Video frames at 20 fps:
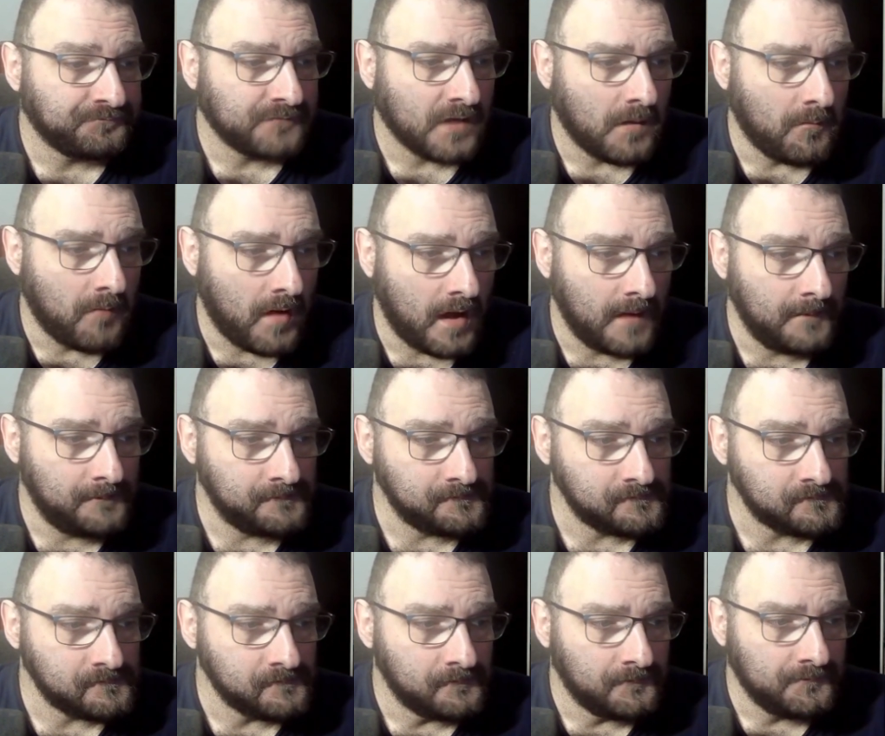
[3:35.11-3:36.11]
But
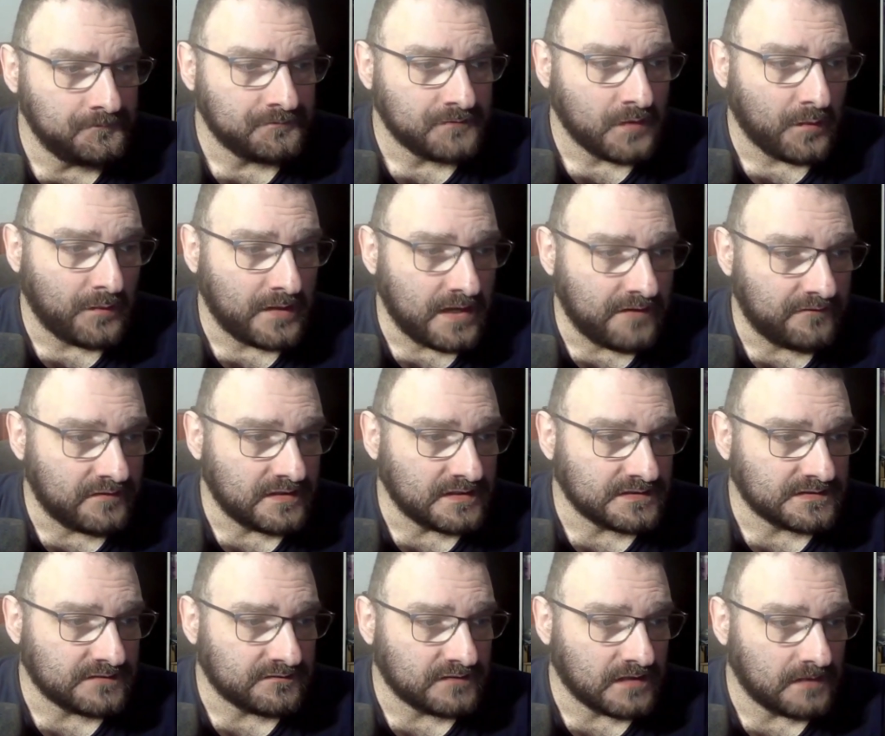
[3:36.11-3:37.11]
when
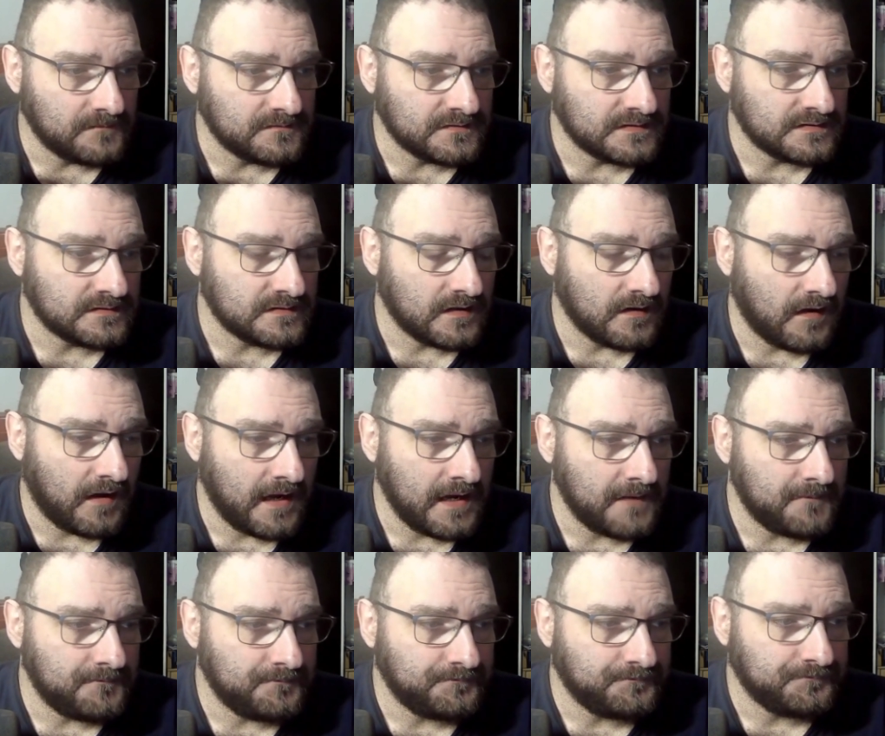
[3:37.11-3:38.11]
evidence has come to light
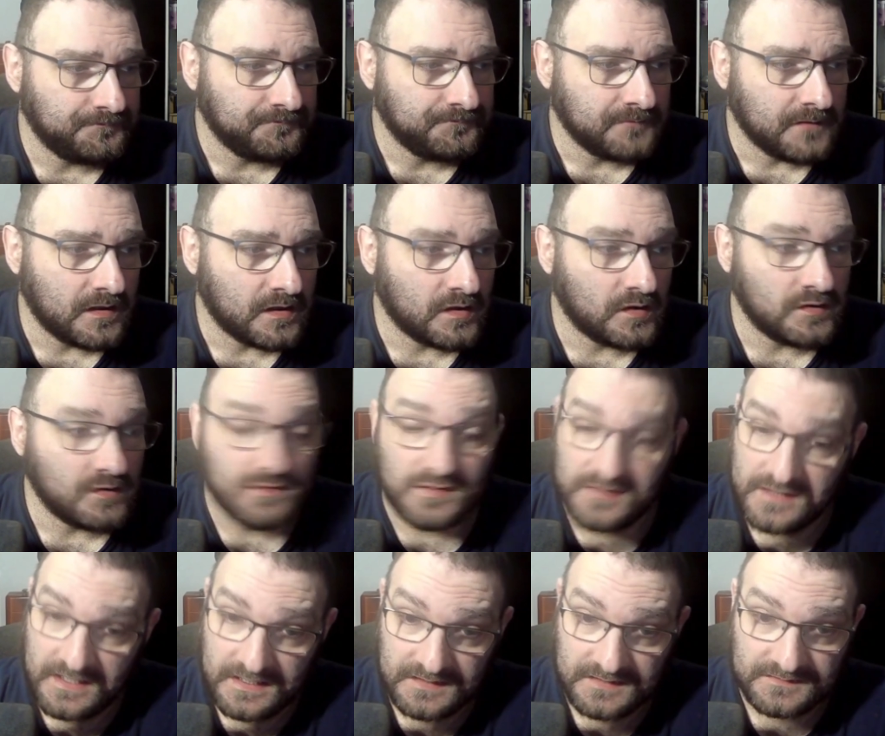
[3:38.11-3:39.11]
that
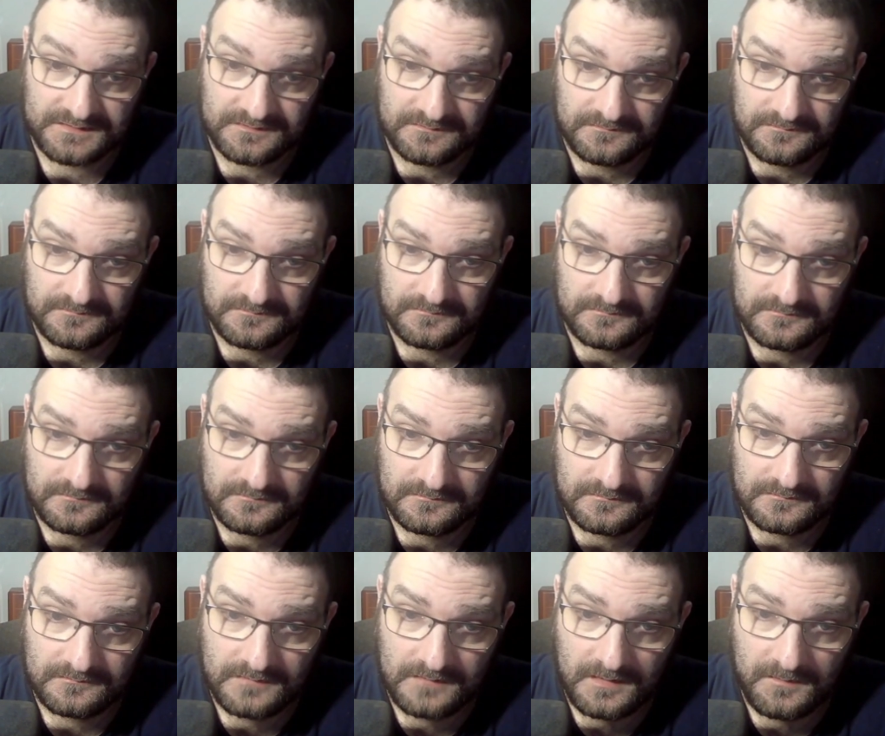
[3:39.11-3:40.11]
contradicts
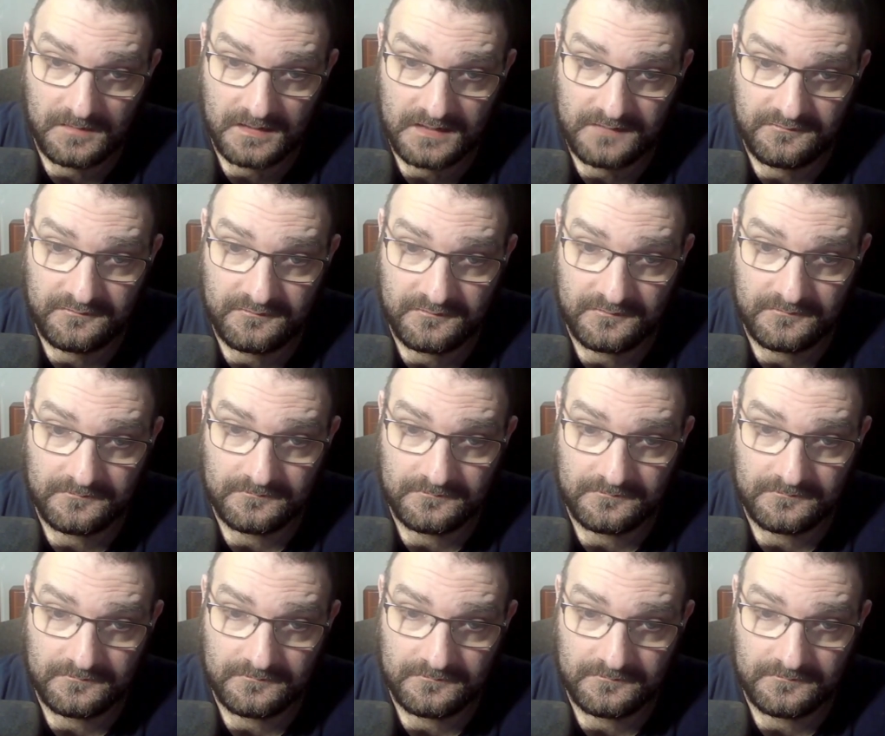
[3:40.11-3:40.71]
my belief,